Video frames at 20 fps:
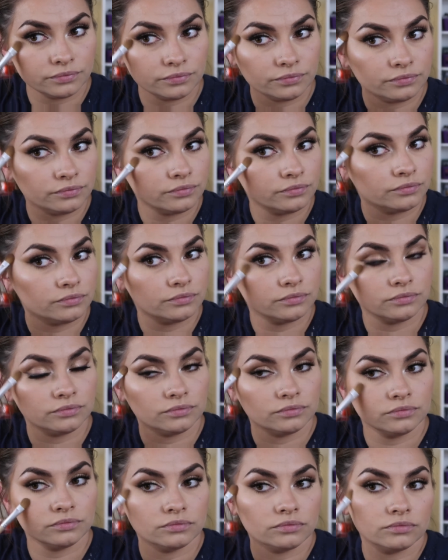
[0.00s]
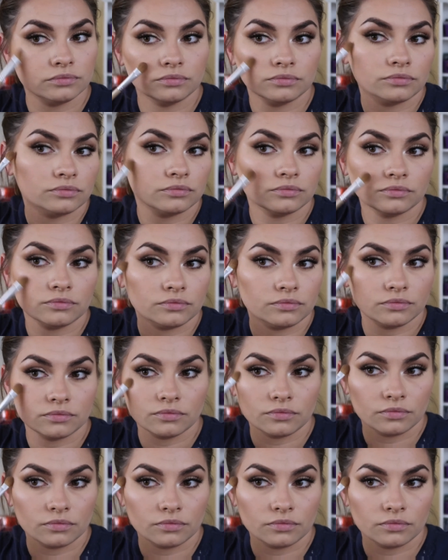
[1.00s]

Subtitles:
(silence)